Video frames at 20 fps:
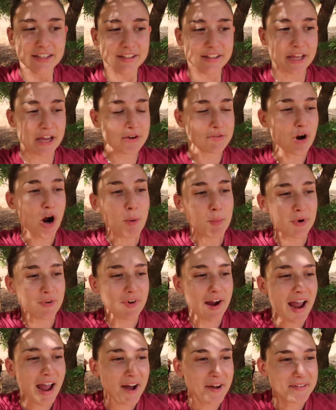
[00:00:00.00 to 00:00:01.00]
they roam
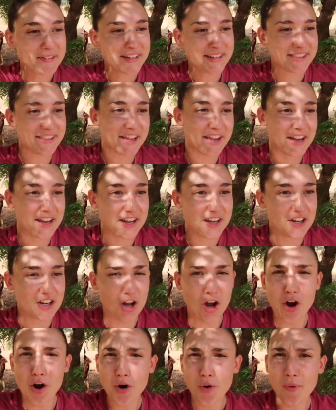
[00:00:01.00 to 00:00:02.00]
around and they
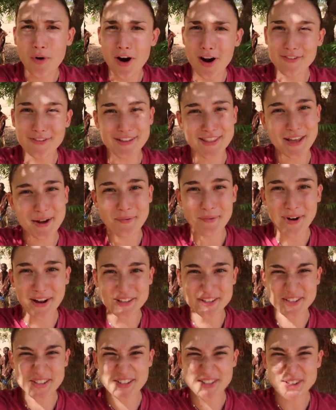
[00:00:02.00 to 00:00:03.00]
go wherever they
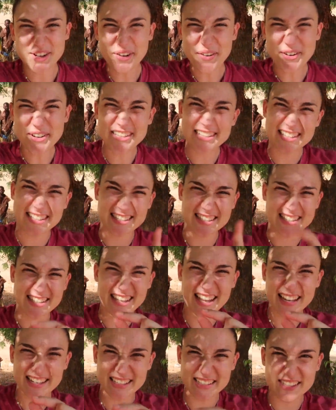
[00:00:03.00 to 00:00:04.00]
want. So there's always a
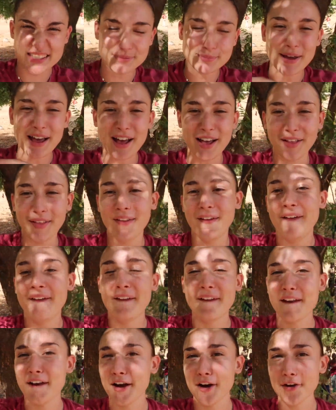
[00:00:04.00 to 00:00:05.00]
slight smell
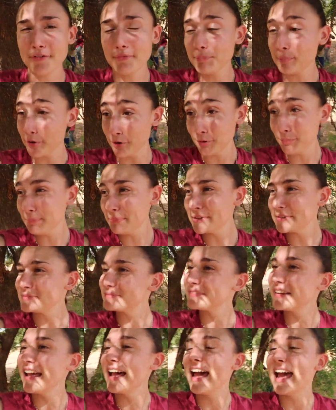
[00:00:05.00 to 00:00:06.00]
of poop.
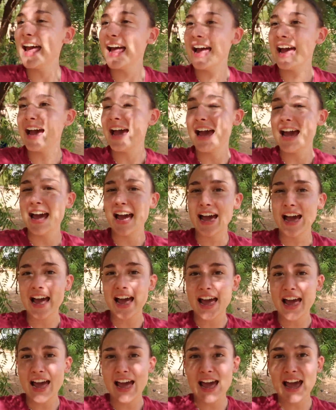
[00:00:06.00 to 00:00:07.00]

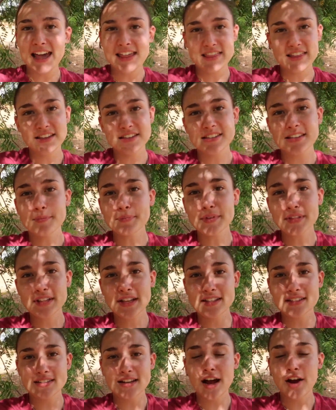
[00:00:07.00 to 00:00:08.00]
And then something
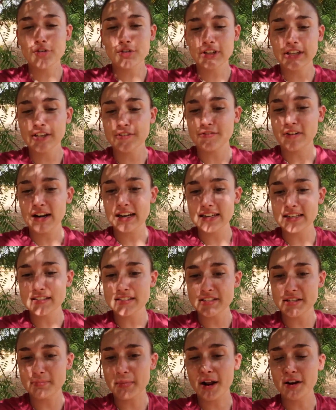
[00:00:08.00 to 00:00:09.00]
that's not really funny
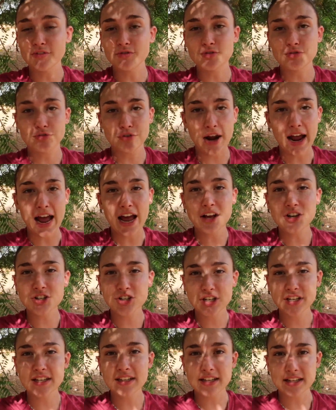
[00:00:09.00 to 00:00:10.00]
is the amount of
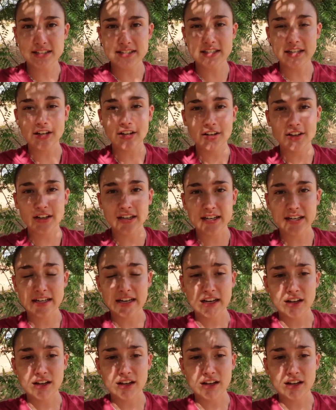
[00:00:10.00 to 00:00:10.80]
trash that's here in